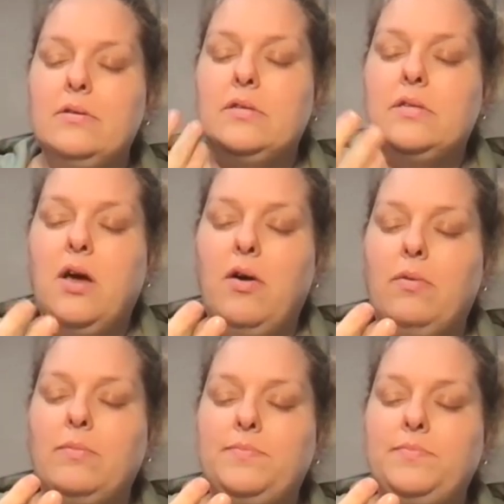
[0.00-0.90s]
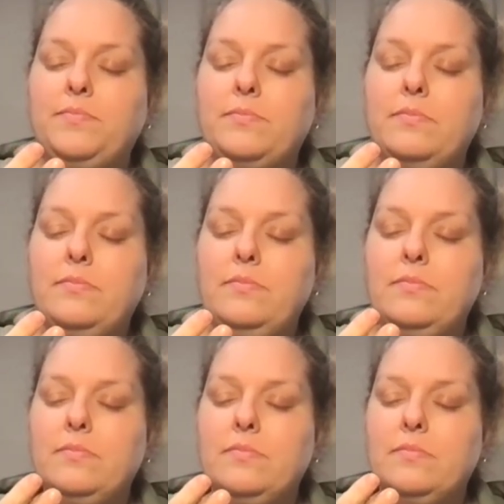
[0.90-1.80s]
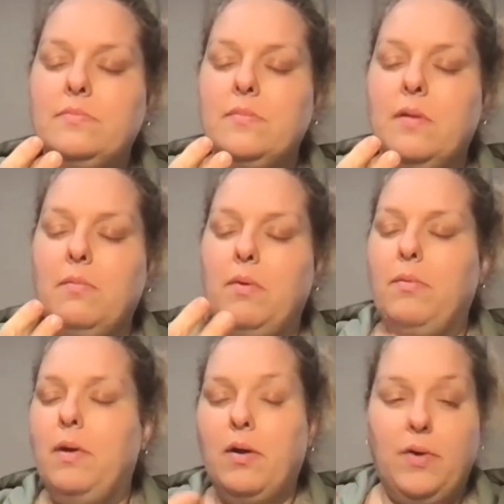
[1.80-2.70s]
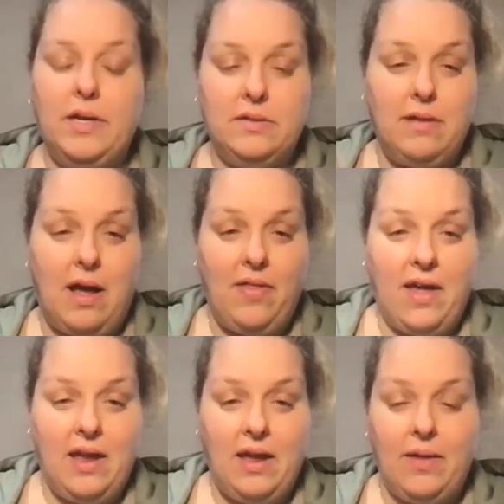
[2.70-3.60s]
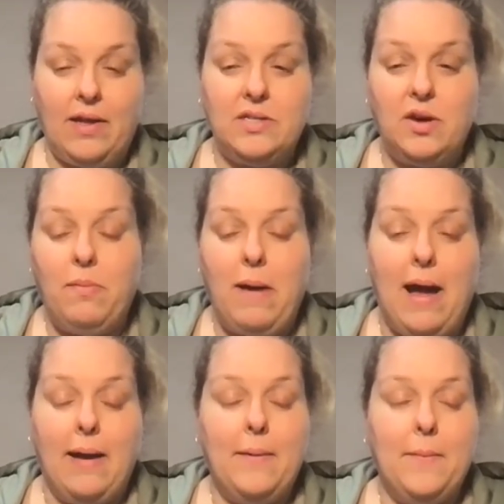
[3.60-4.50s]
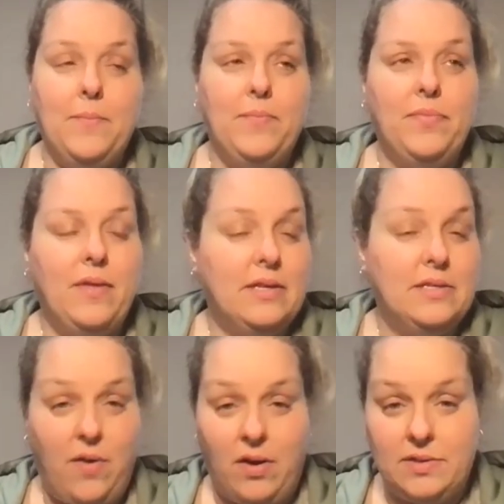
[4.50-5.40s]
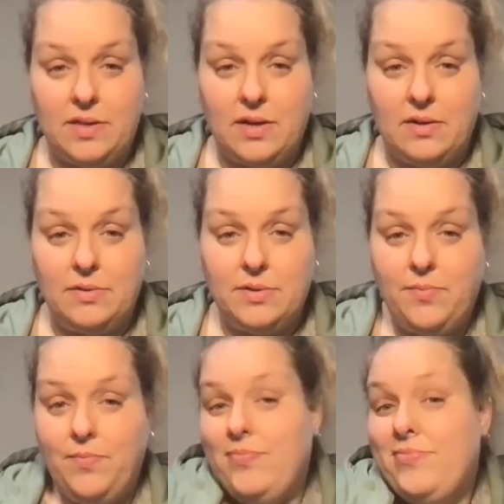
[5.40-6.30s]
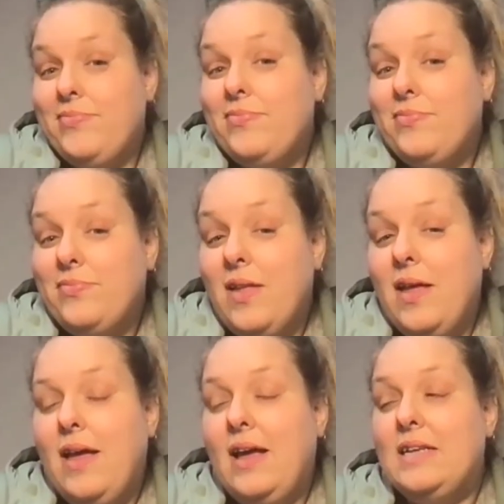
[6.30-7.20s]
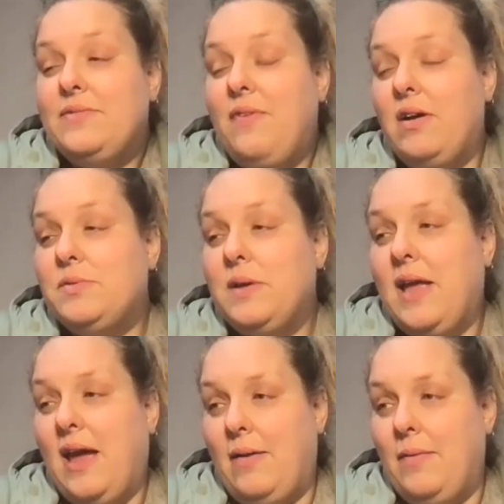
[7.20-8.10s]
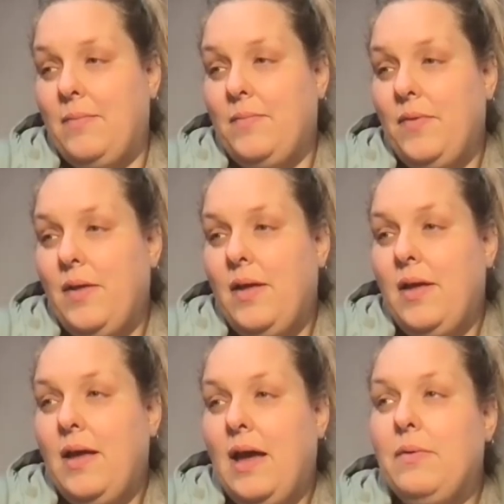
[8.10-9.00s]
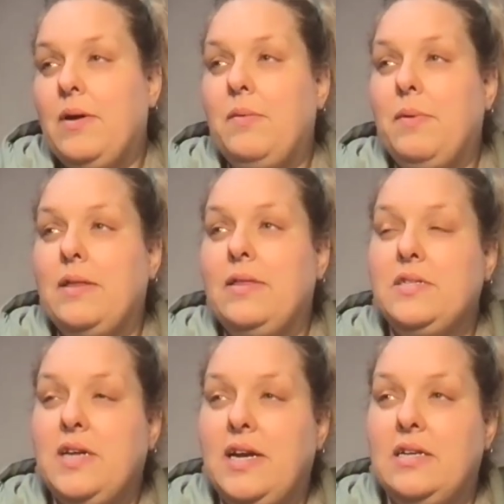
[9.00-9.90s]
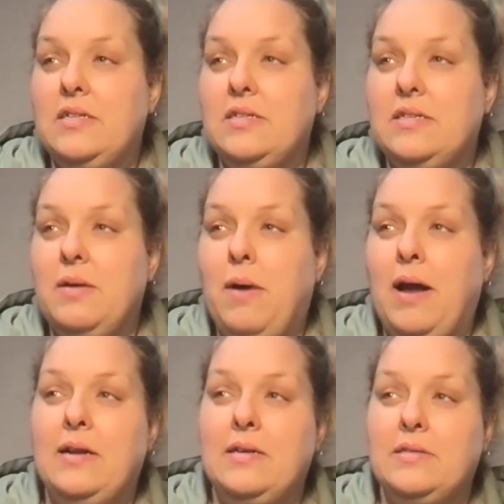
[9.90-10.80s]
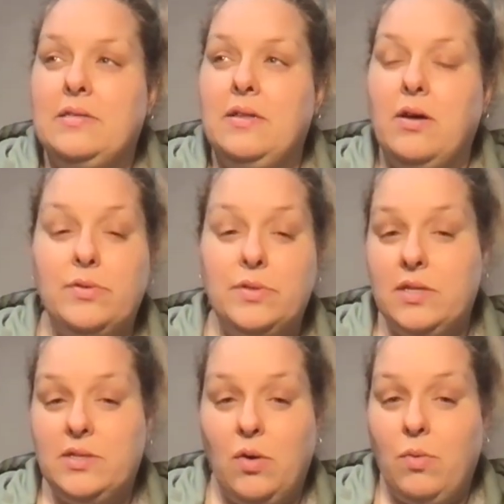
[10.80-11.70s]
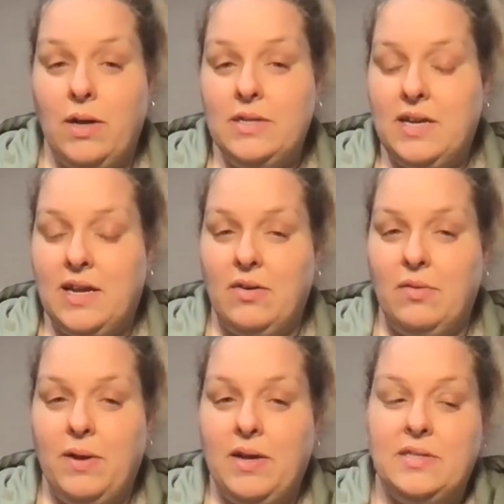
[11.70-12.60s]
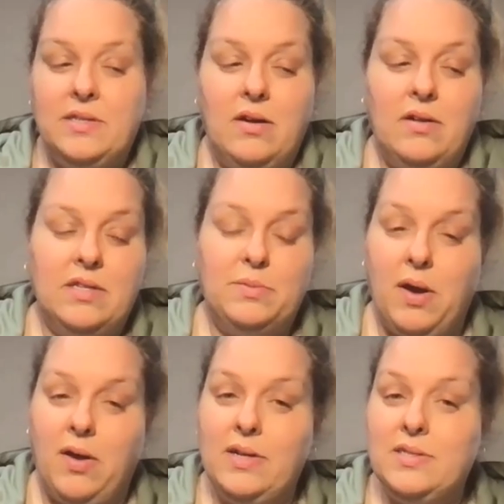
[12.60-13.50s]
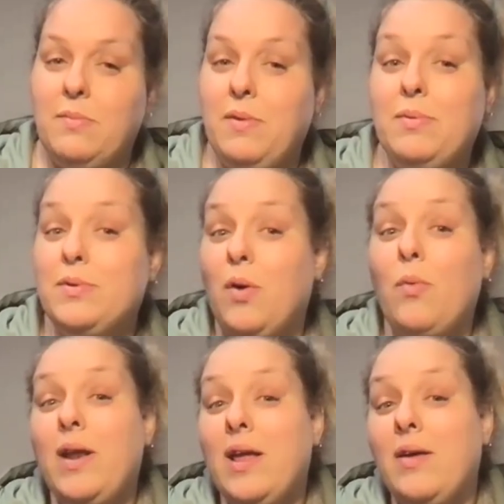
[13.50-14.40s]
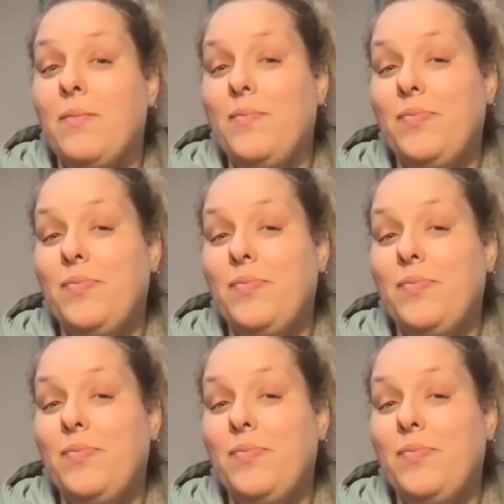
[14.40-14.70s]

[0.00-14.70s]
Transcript: So, but we are going to allow that healing to go back as far as it goes, as far as we can. And we're going to break the chains that bind us to those that don't want to heal, because let's be honest, some people don't want to heal.